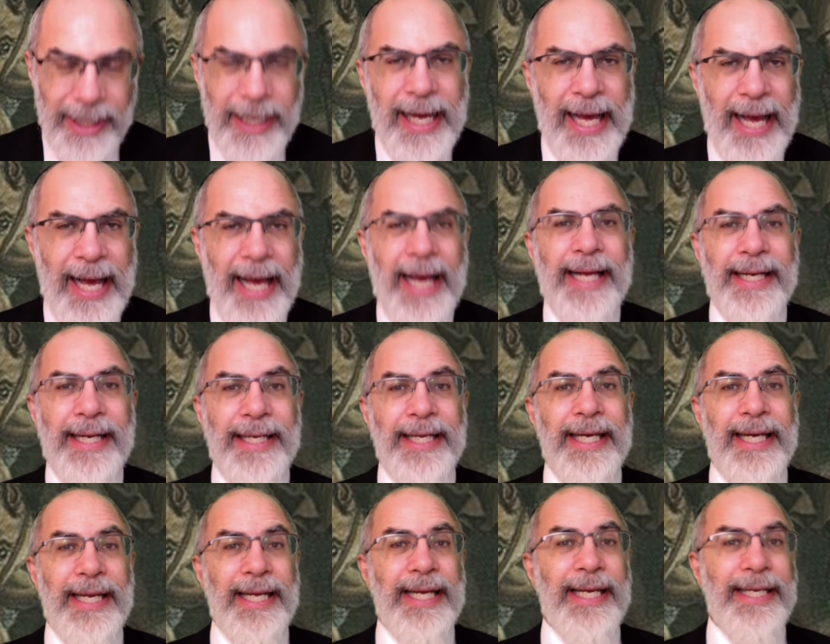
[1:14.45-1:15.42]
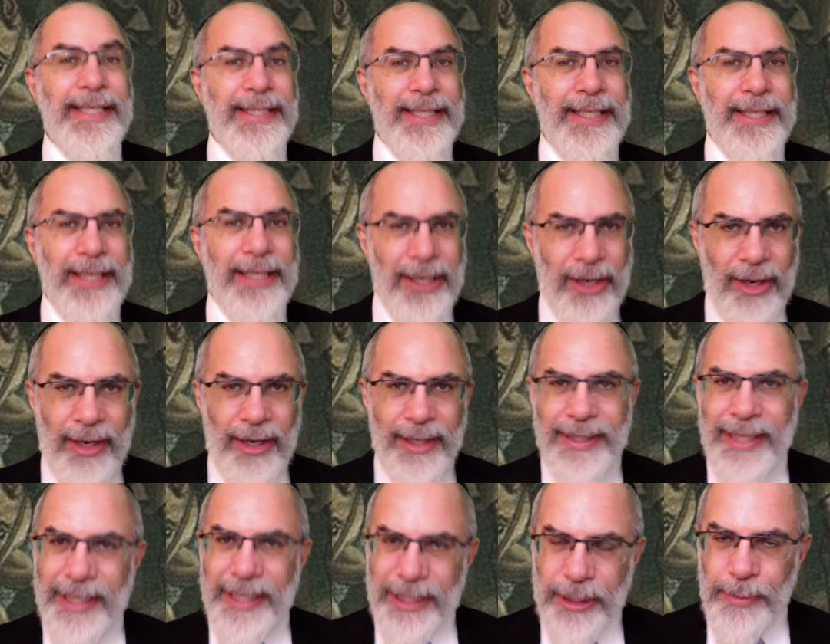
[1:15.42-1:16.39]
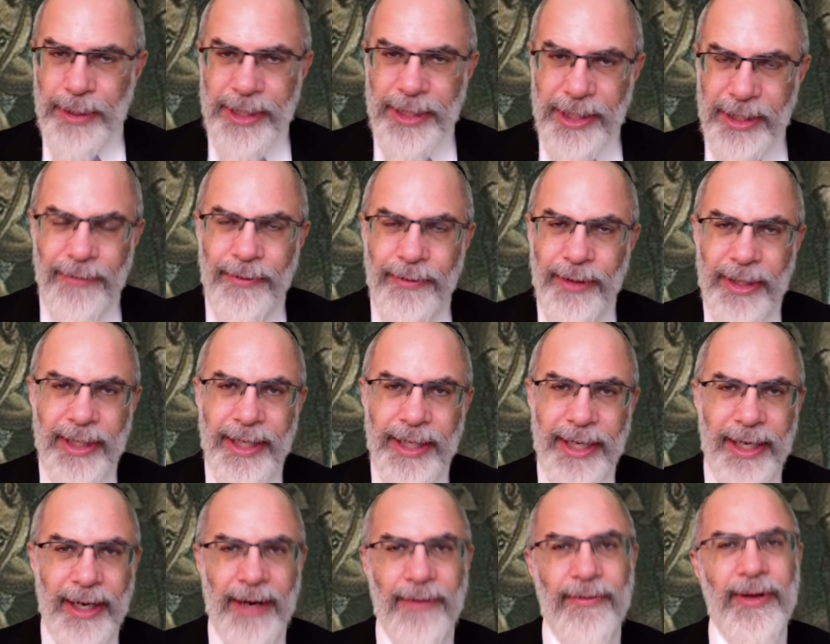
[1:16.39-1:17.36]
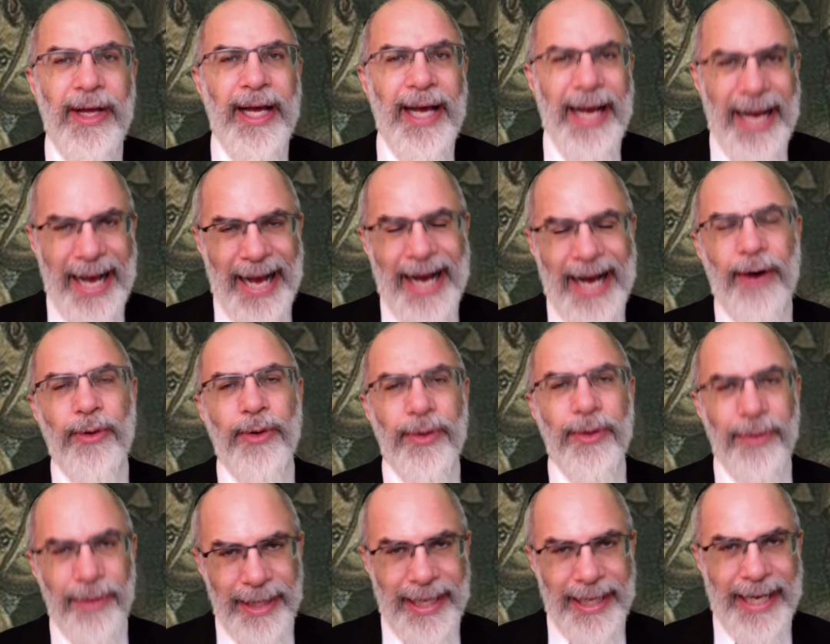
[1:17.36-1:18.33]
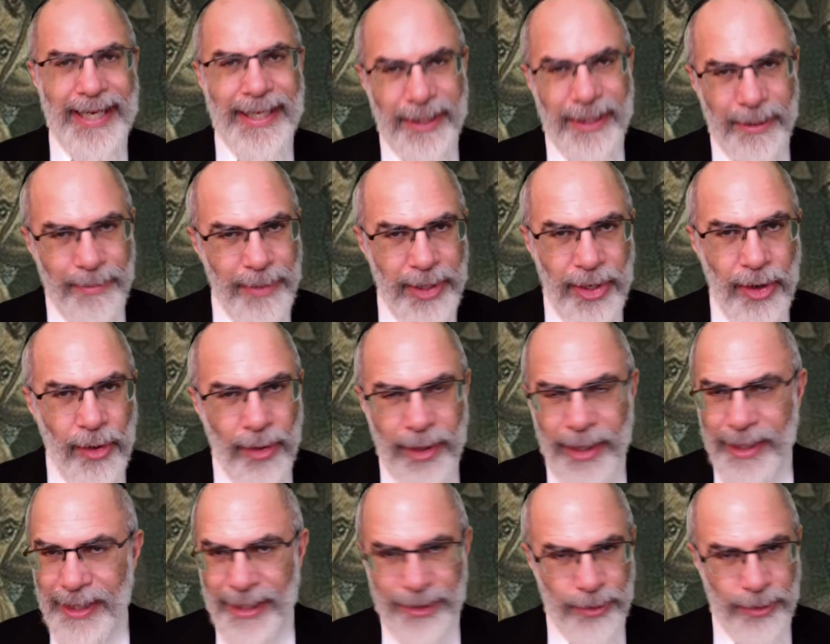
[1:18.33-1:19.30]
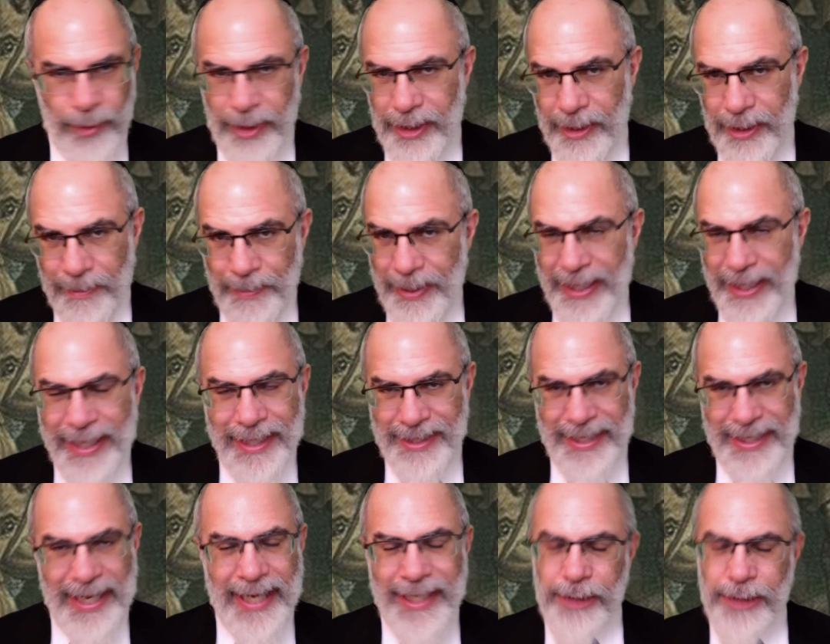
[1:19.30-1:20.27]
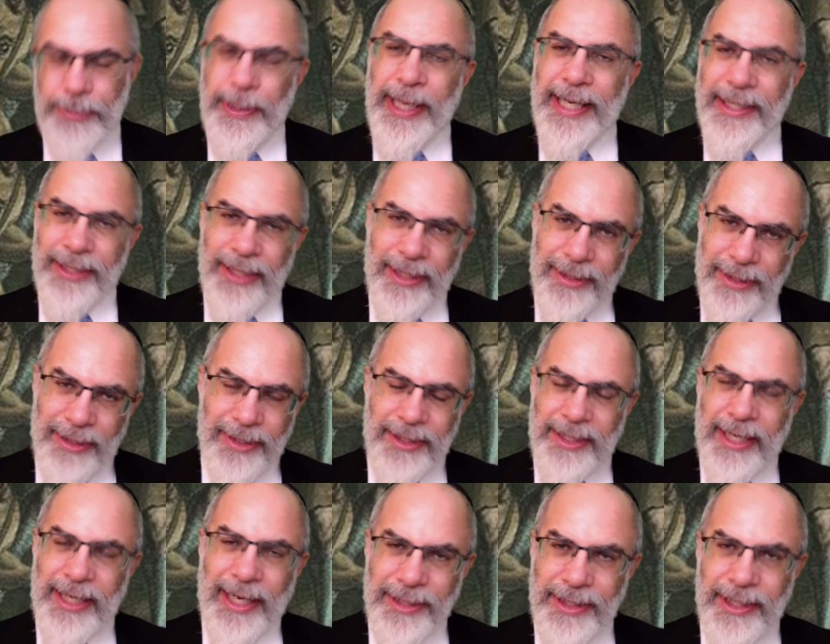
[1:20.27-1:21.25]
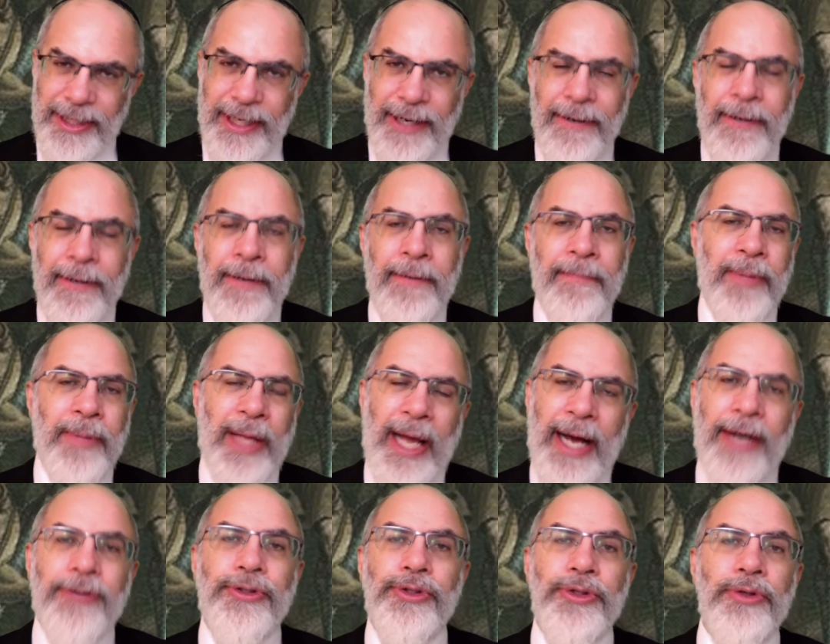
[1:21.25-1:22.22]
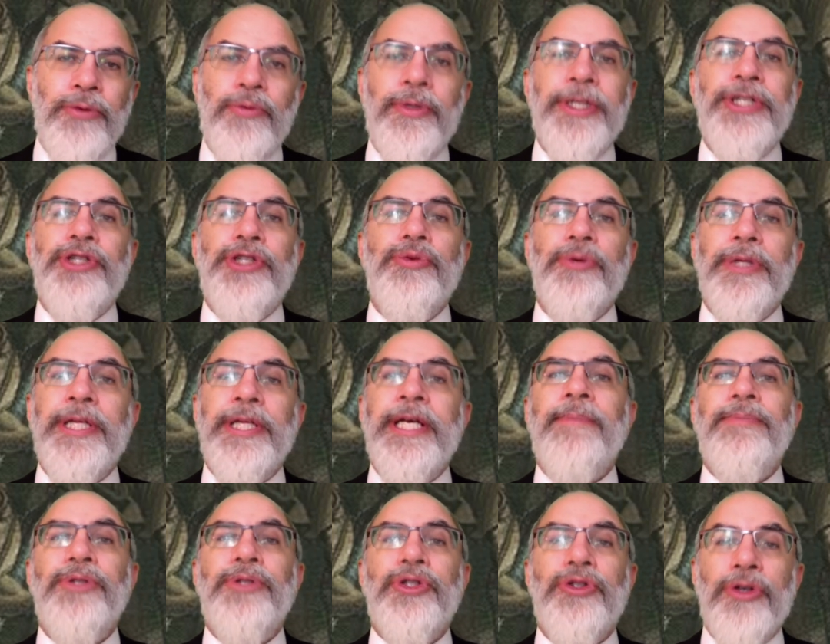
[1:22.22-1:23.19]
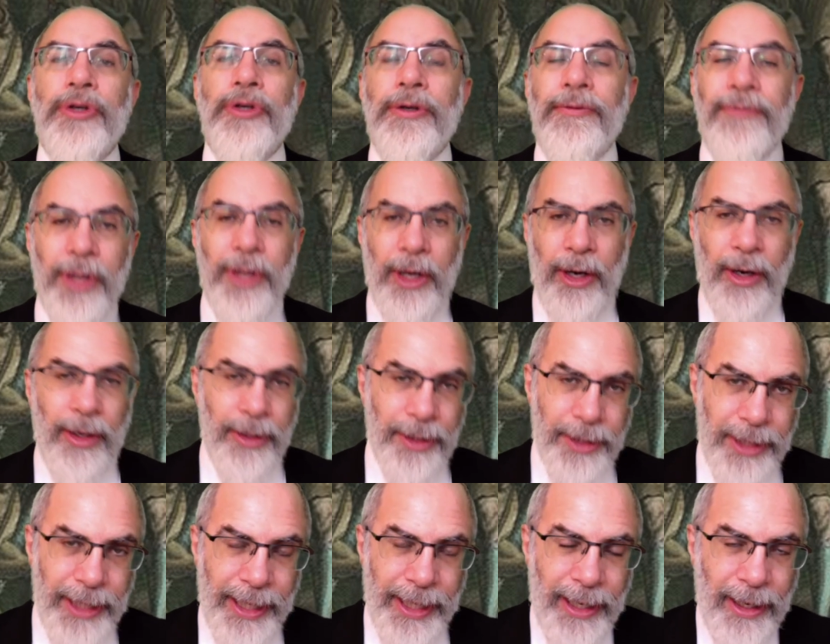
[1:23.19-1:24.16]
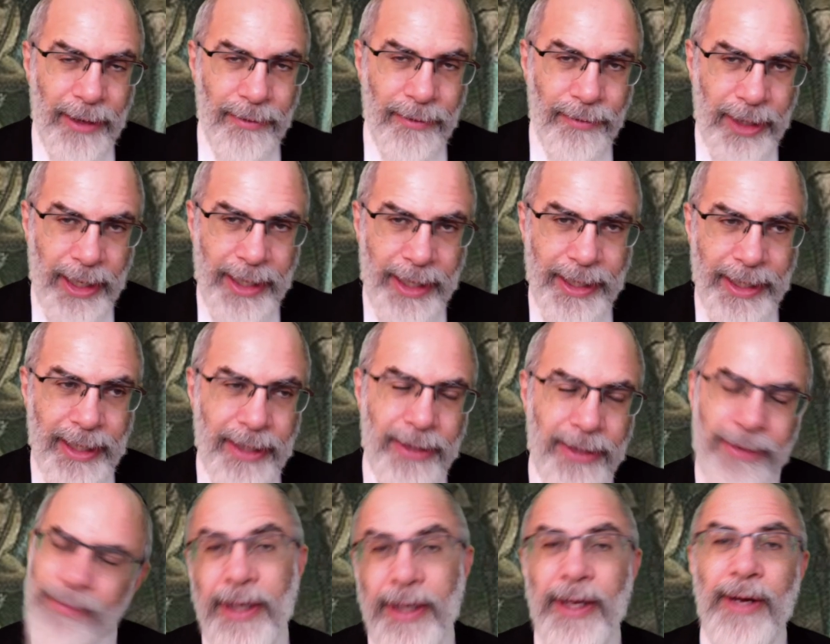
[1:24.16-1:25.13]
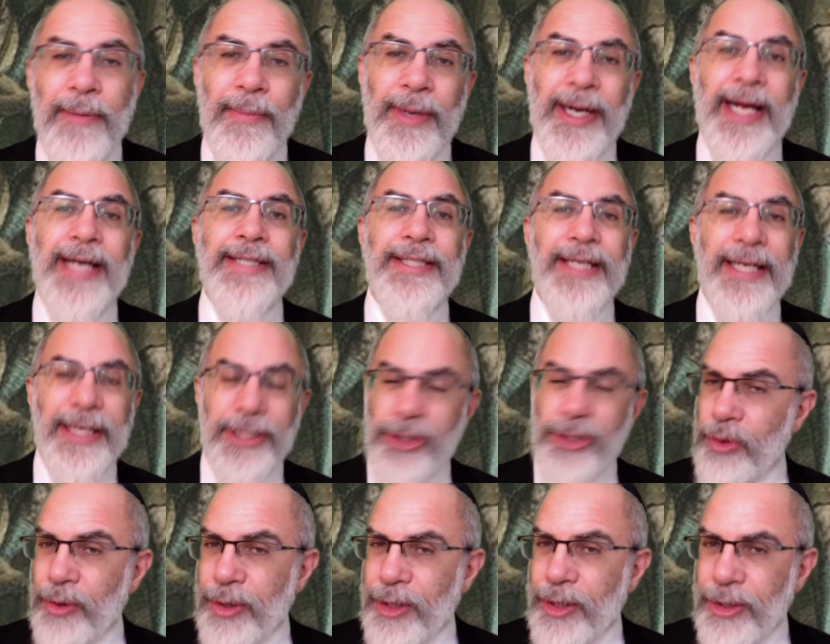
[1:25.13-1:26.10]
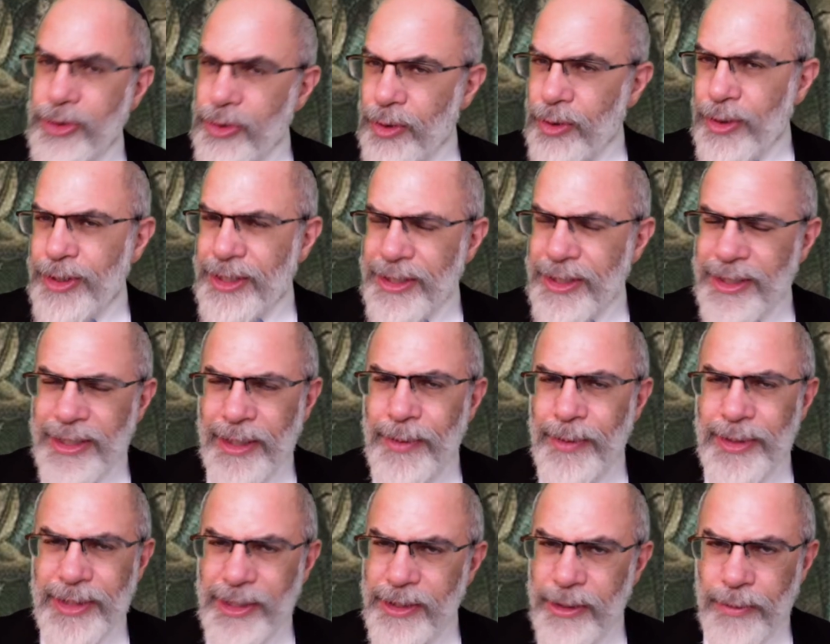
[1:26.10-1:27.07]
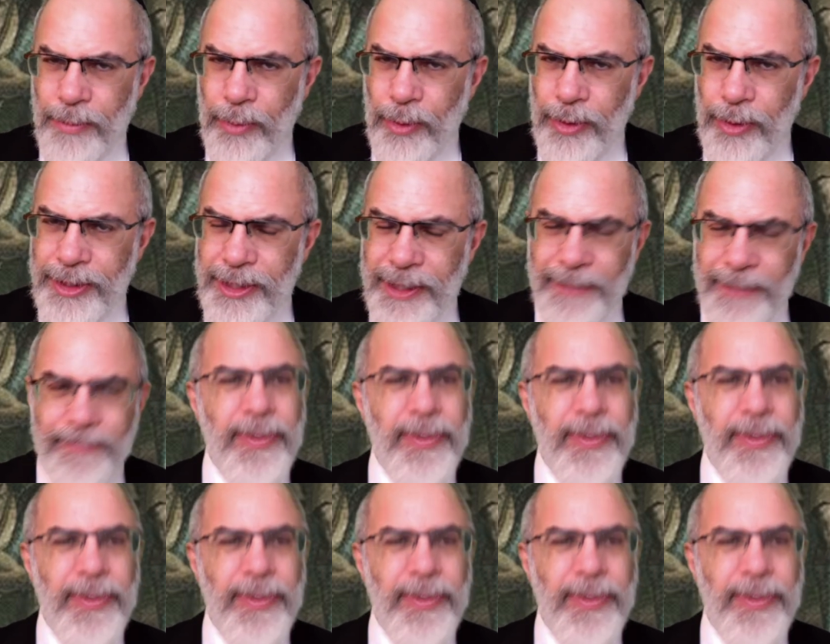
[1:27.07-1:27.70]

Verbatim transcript: and it is in the context specifically of how to light the menorah. That's one of the biggest aspects that's discussed there. How do you ritually observe the holiday of Hanukkah? But as a historical source, it's somewhat disappointing.